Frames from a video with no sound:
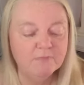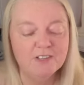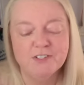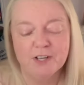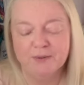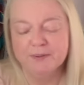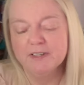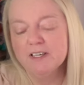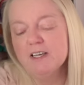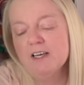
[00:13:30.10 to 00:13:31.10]
So,
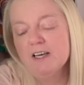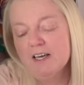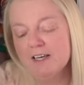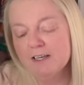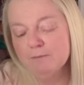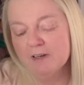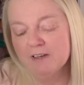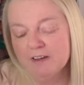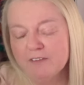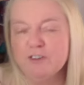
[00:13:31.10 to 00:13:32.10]
um,
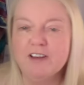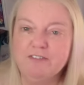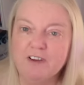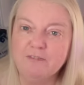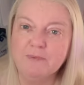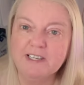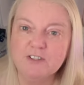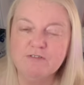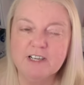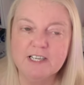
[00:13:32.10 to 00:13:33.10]
I've not had five
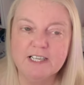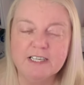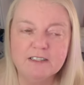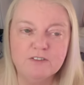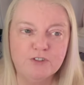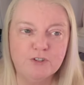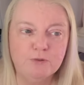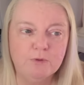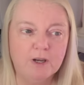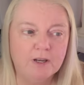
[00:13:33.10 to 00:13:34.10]
minutes really
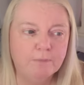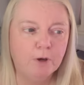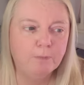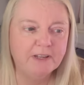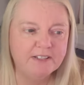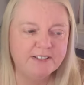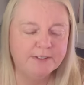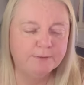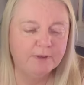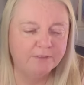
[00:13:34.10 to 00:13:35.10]
to uh, pop
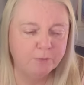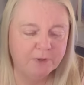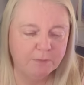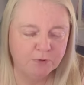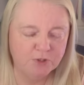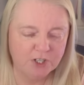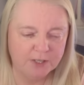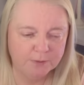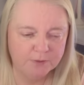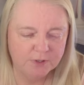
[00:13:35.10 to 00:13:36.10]
into other people's
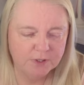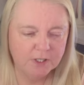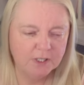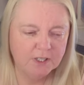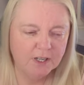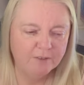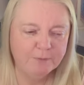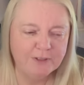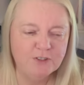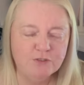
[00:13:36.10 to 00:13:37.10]
channels. I've
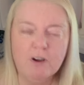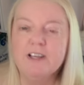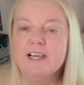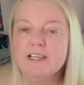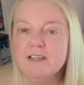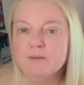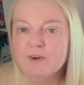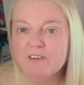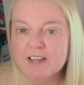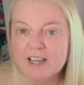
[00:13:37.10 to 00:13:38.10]
been trying
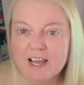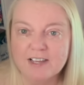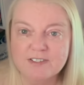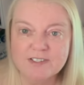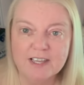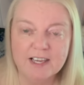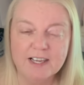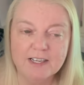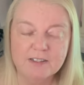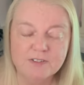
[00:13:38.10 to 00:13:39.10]
where I can to get
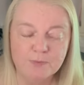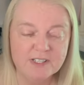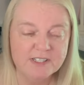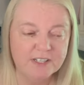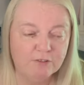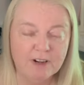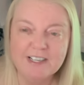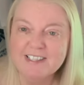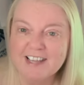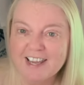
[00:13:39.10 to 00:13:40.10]
in. I went to see Granny
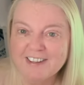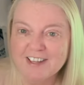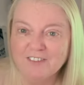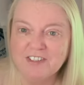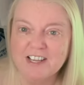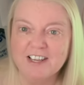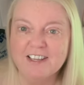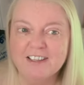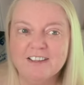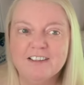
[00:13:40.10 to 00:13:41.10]
D the other day.